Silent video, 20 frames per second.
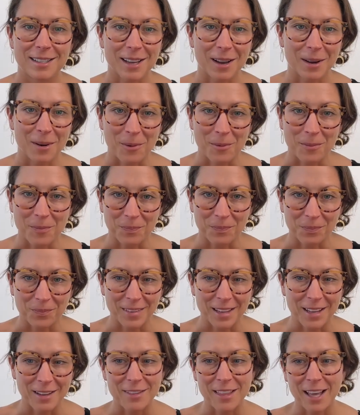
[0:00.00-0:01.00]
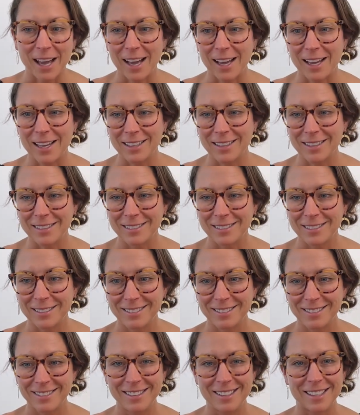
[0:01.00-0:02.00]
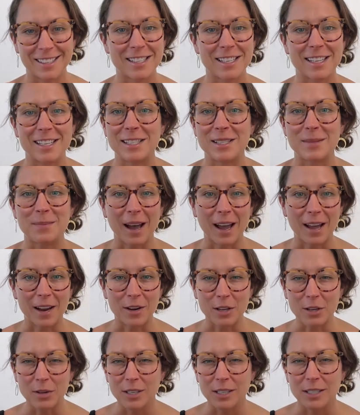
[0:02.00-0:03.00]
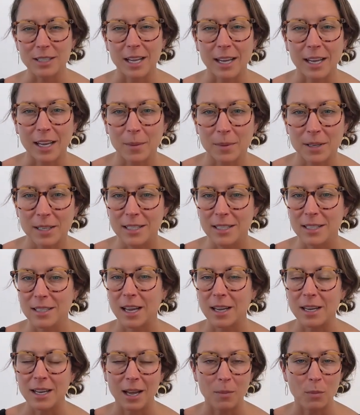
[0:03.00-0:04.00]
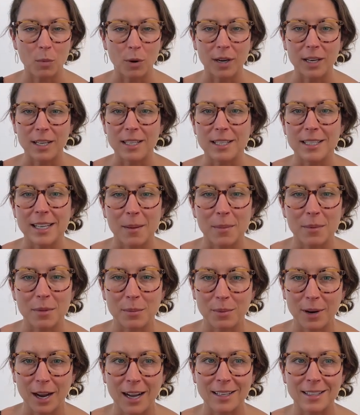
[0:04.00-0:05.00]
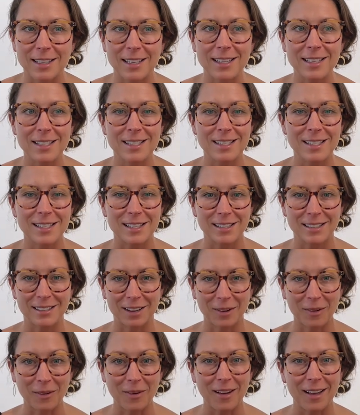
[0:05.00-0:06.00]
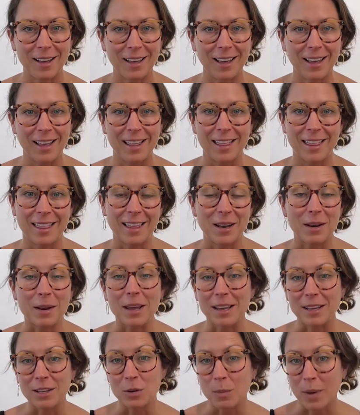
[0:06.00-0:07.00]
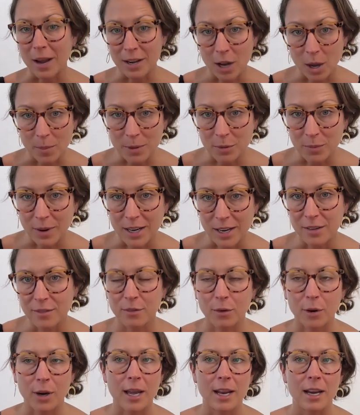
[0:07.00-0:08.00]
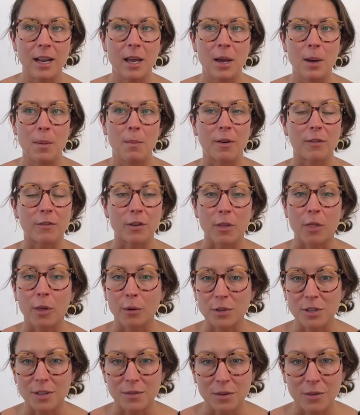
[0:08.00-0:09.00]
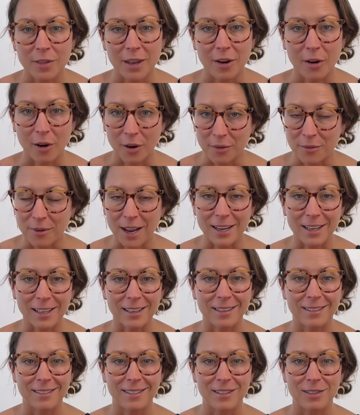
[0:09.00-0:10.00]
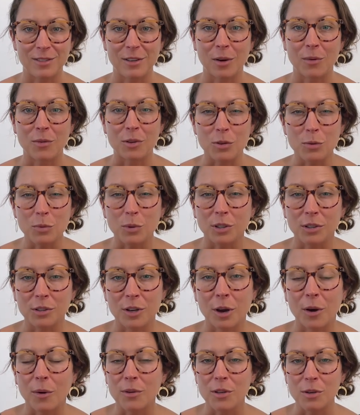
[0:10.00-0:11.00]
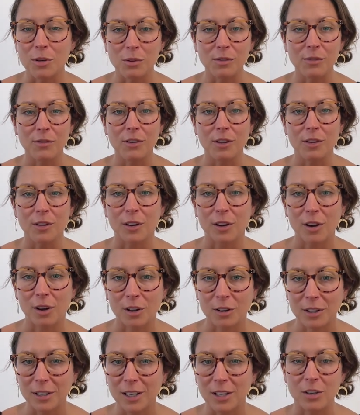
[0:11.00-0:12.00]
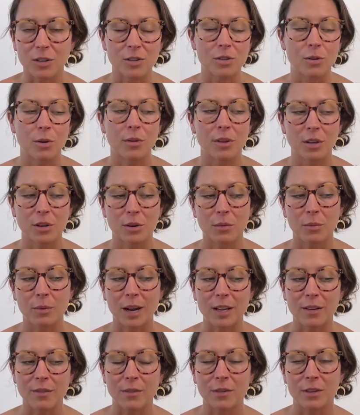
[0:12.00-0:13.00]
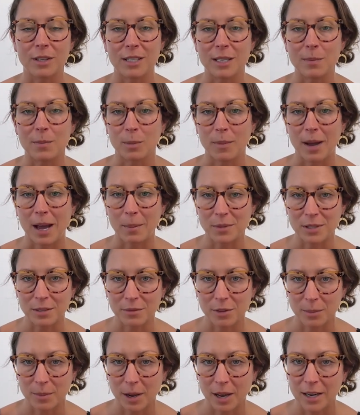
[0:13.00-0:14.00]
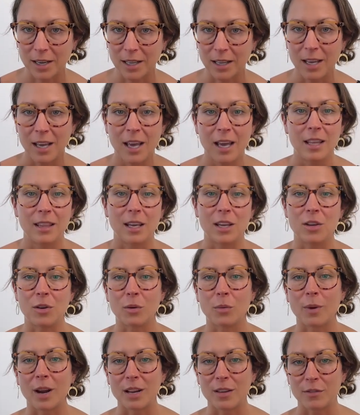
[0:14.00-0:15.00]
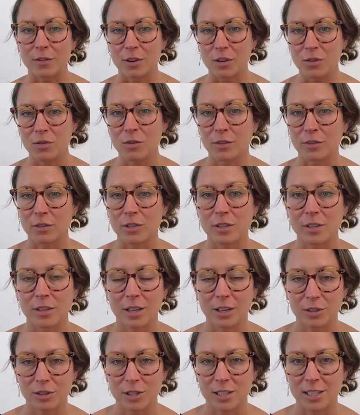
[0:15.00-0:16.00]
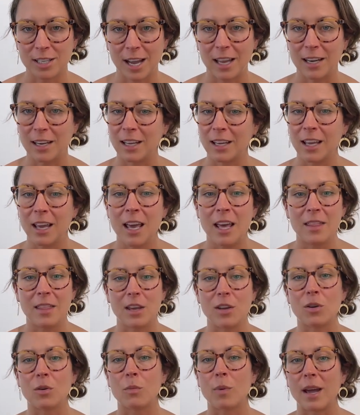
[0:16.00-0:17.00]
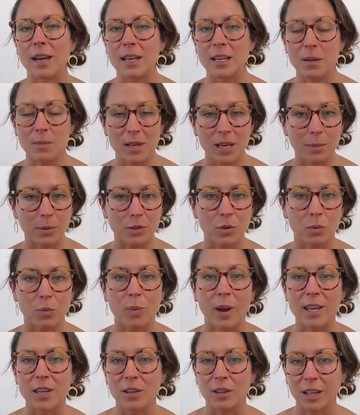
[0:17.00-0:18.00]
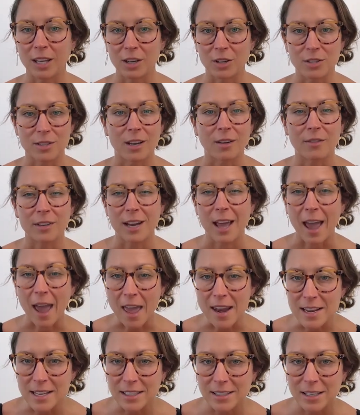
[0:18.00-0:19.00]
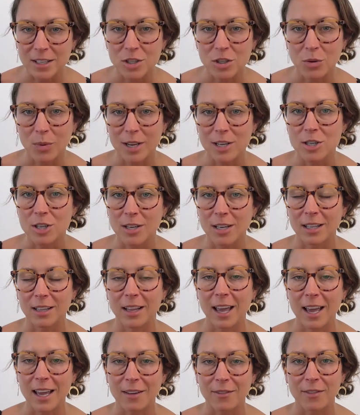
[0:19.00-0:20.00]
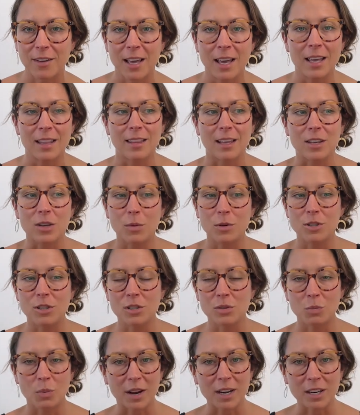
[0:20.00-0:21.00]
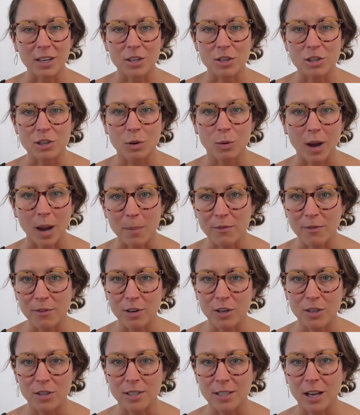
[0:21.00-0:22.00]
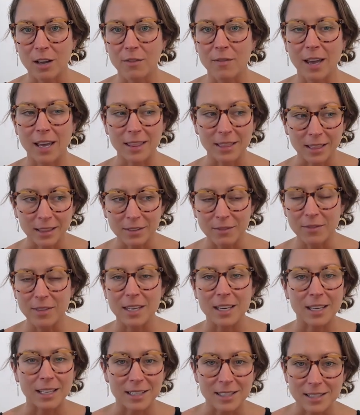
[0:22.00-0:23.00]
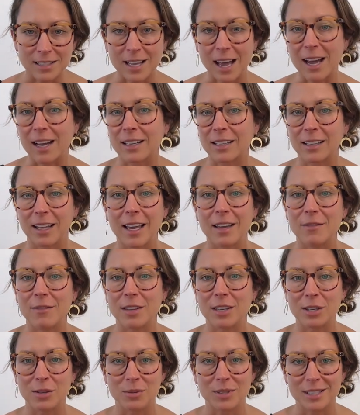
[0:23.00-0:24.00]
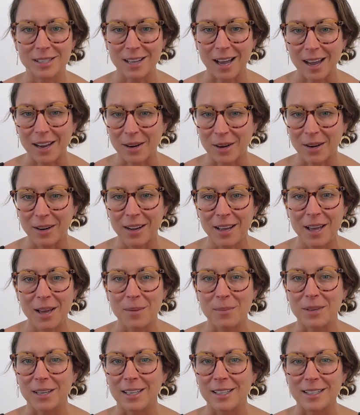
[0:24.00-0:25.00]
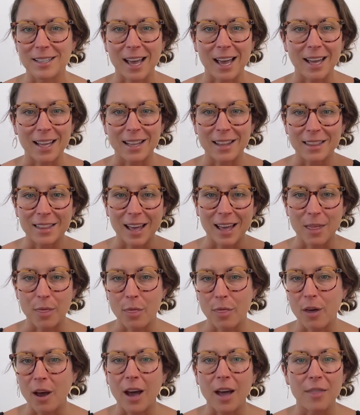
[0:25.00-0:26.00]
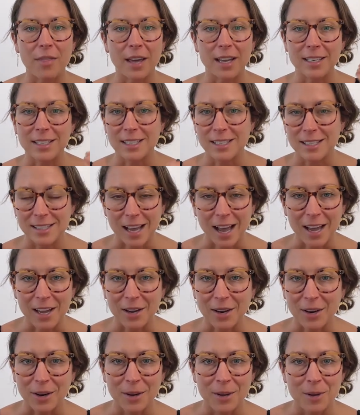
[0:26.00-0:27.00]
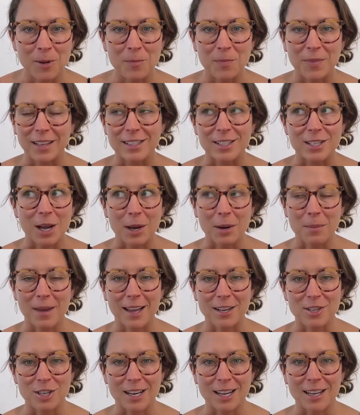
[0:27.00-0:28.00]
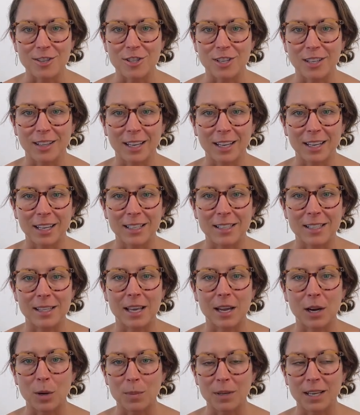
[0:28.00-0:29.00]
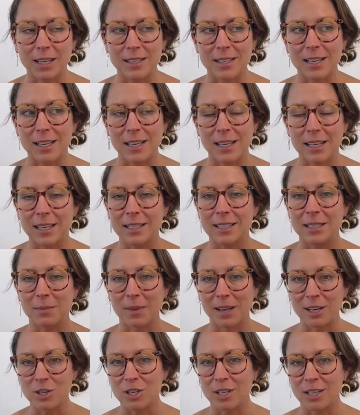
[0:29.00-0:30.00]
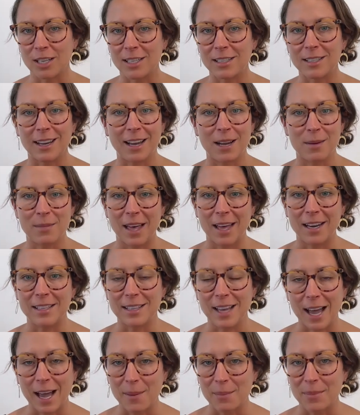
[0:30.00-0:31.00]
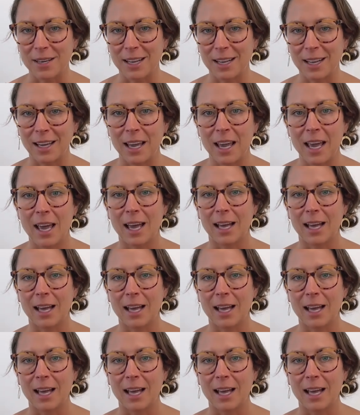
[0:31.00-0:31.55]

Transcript: So if that doesn't inspire you to take up a more in-depth practice, then you might not be ready for it. But for those of you that are ready, you will feel the calling in your soul that you're ready for the deeper maps of the body, that you're ready for universal understanding, that you're ready to be able to regulate yourself in any situation in life, that you are just ready to show up for yourself and live the exact life that you desire. Because that thought, that desire, it's not imagination, like it's there because in a dimension in time that is happening.